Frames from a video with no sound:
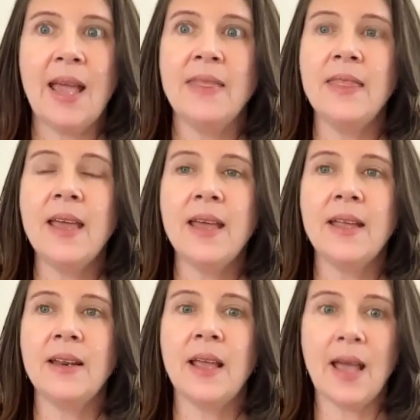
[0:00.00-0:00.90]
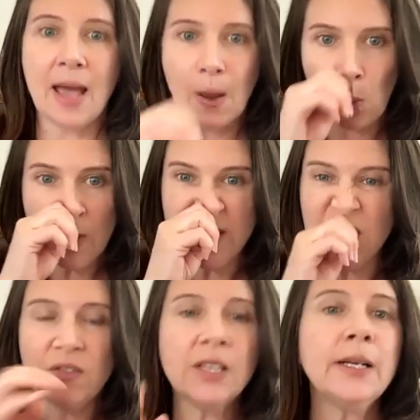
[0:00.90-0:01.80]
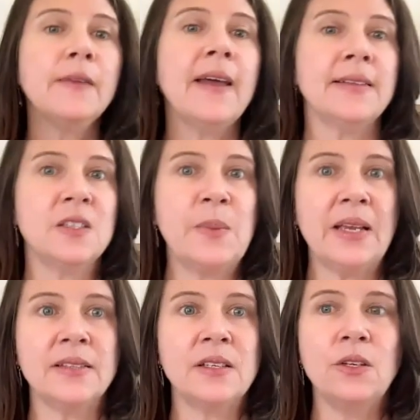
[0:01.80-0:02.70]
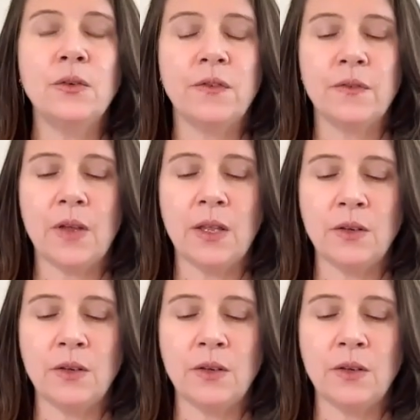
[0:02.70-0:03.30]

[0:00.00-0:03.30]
And then once you've cleared that space and you've